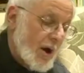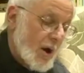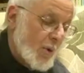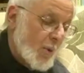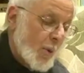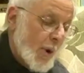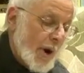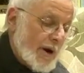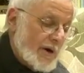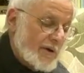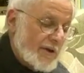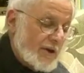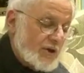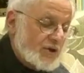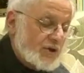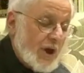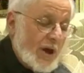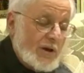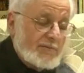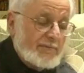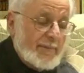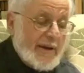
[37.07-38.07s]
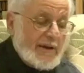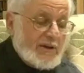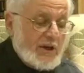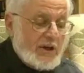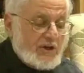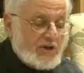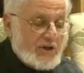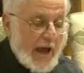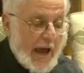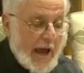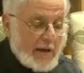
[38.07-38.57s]
Where the sun bent
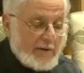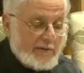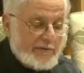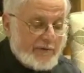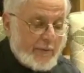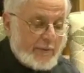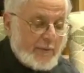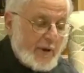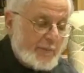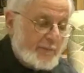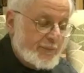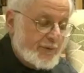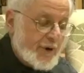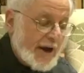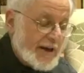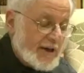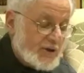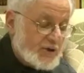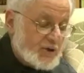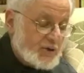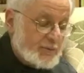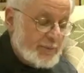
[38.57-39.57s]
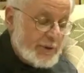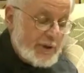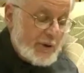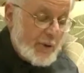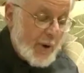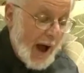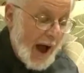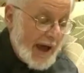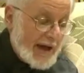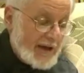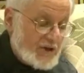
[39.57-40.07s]
his head from the brightest blue
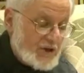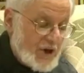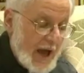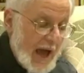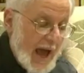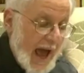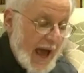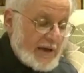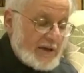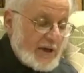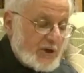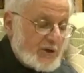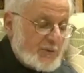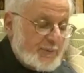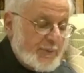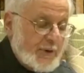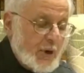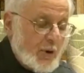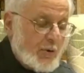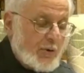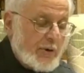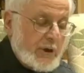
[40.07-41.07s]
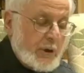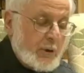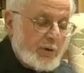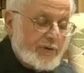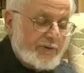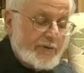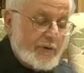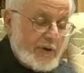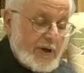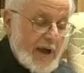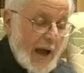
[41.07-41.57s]
height, and his pure
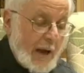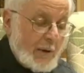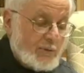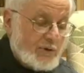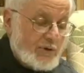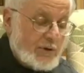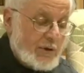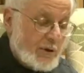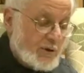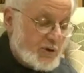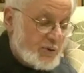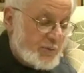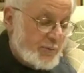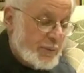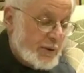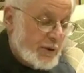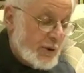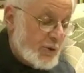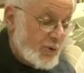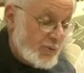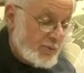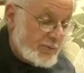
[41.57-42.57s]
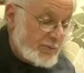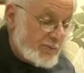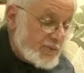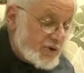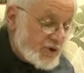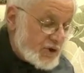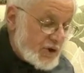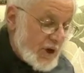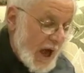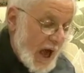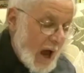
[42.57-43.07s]
youthful countenance
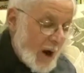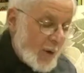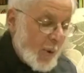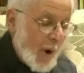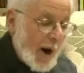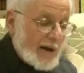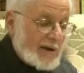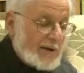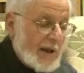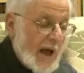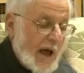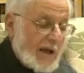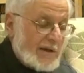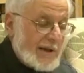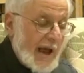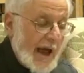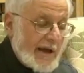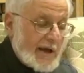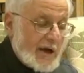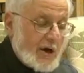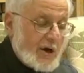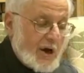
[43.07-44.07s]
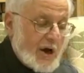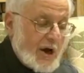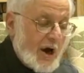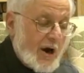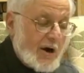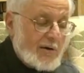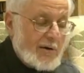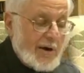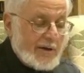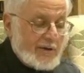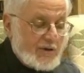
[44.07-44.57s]
blooms, while like
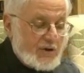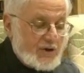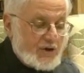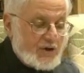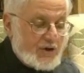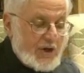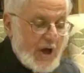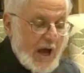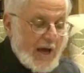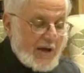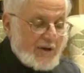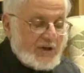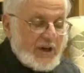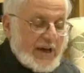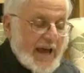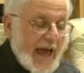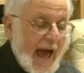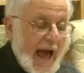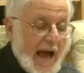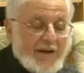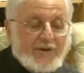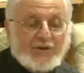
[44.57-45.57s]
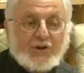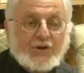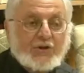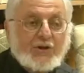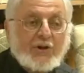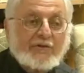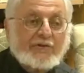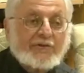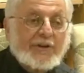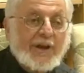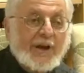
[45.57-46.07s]
currents decanted
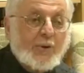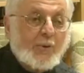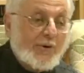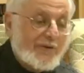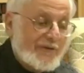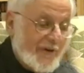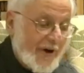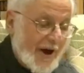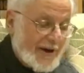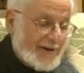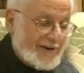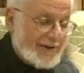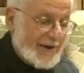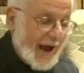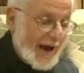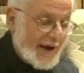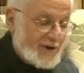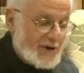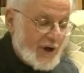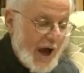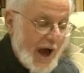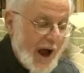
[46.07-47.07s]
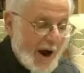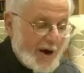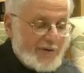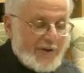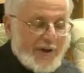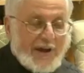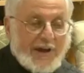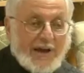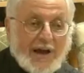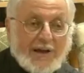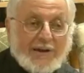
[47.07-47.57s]
of liquefied light are
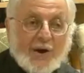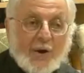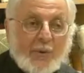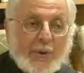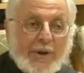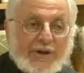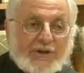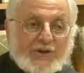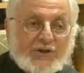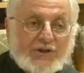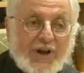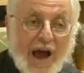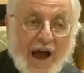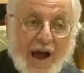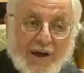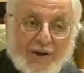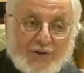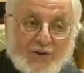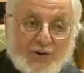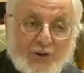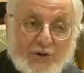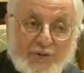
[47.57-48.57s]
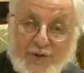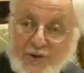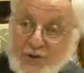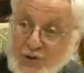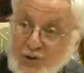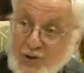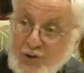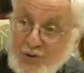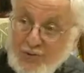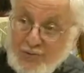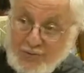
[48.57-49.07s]
the yellowy sands of the
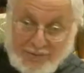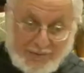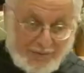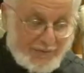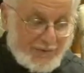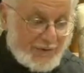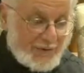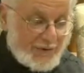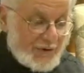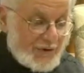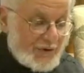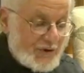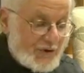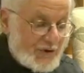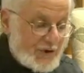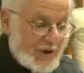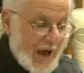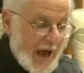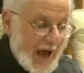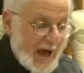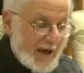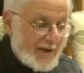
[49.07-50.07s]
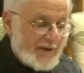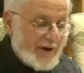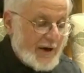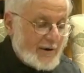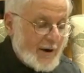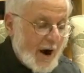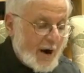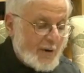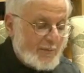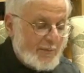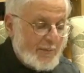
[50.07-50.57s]
dunes. There
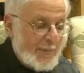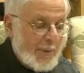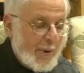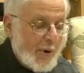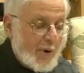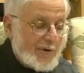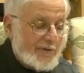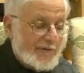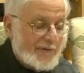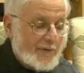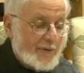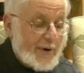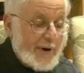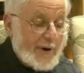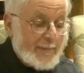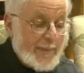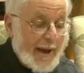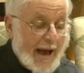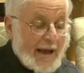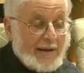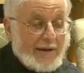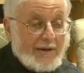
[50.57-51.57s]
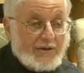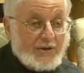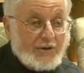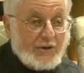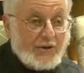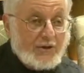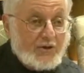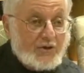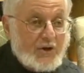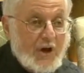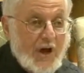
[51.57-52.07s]
are porphyry
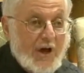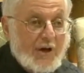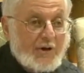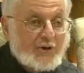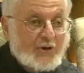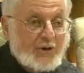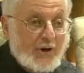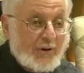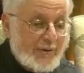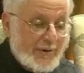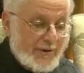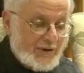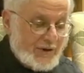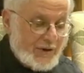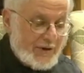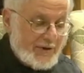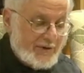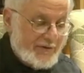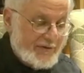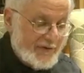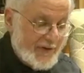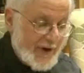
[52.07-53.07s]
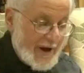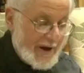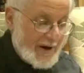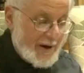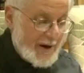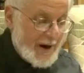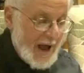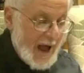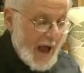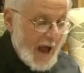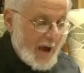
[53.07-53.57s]
palaces, turreted
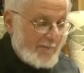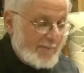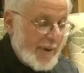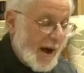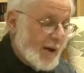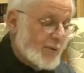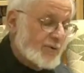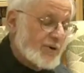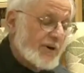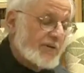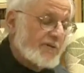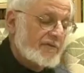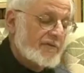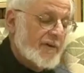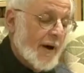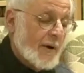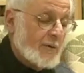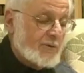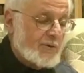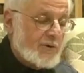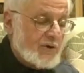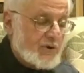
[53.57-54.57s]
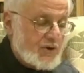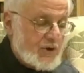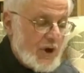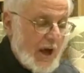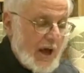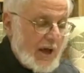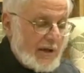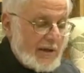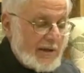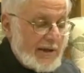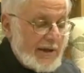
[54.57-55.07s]
fair, bounding fountains,
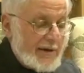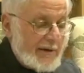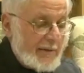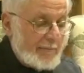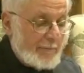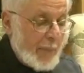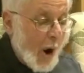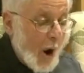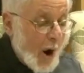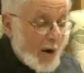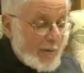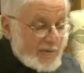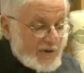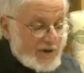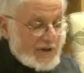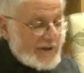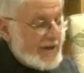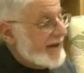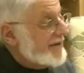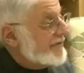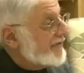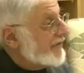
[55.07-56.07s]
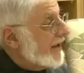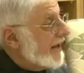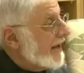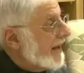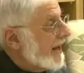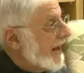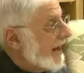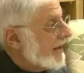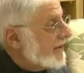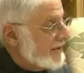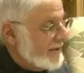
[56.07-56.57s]
palms
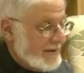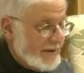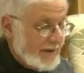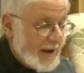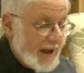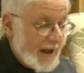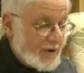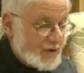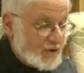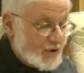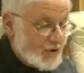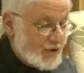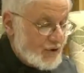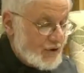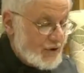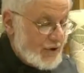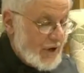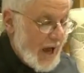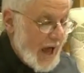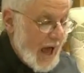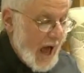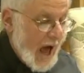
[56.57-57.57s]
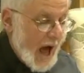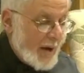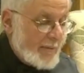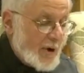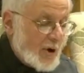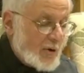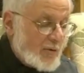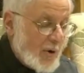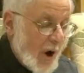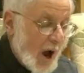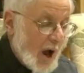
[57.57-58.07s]
leafy and lush, a
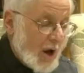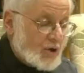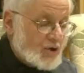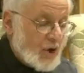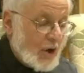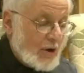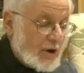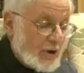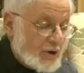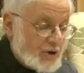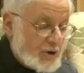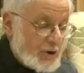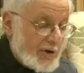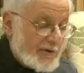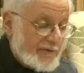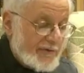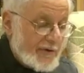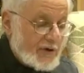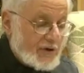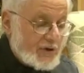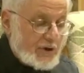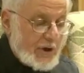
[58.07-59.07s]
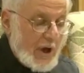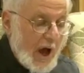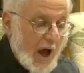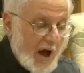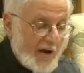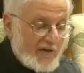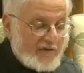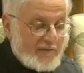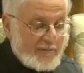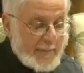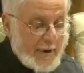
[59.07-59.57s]
mirage on a surface
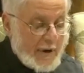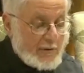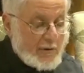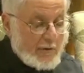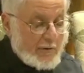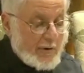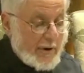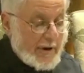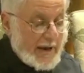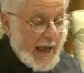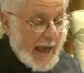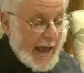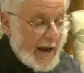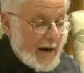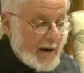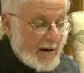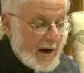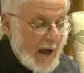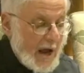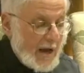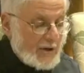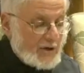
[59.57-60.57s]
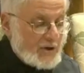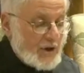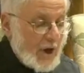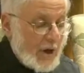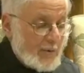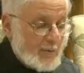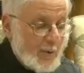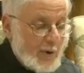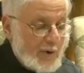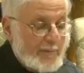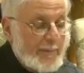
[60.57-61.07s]
of mirroring air
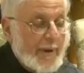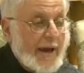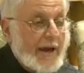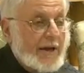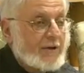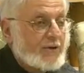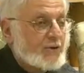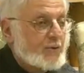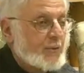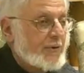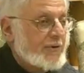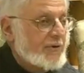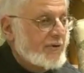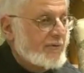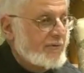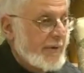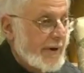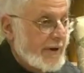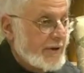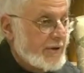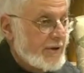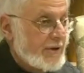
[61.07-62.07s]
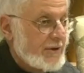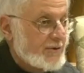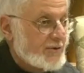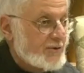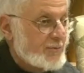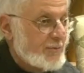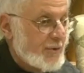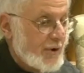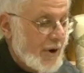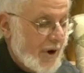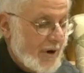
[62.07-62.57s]
sun will paint with a radiant
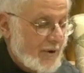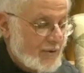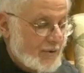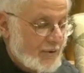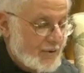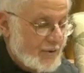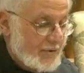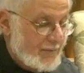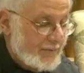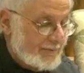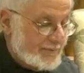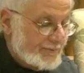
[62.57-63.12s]
brush.